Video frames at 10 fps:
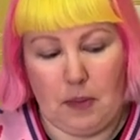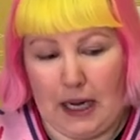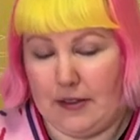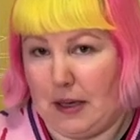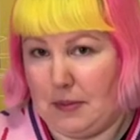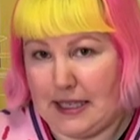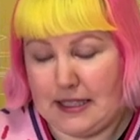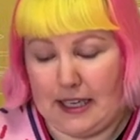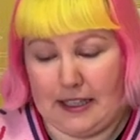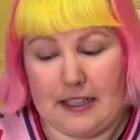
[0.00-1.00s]
But that being
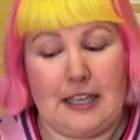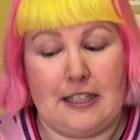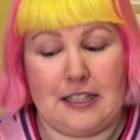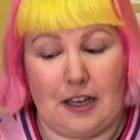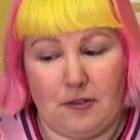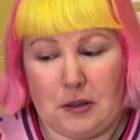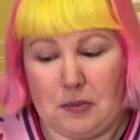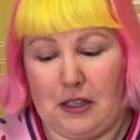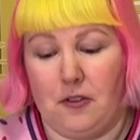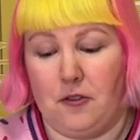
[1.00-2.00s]
said, it has definitely
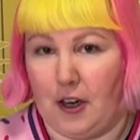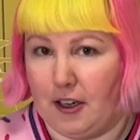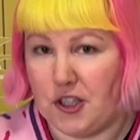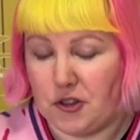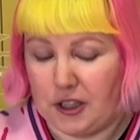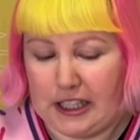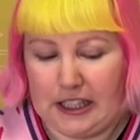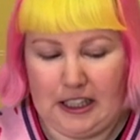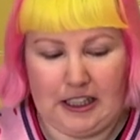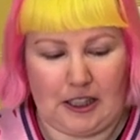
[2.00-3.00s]
been very
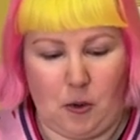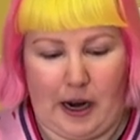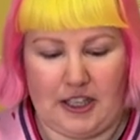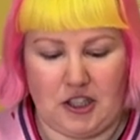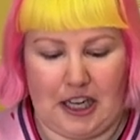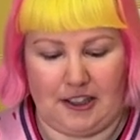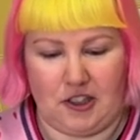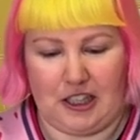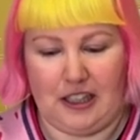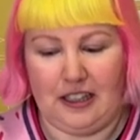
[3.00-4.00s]
tricky and quite
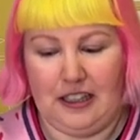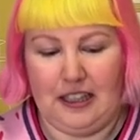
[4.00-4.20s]
challenging.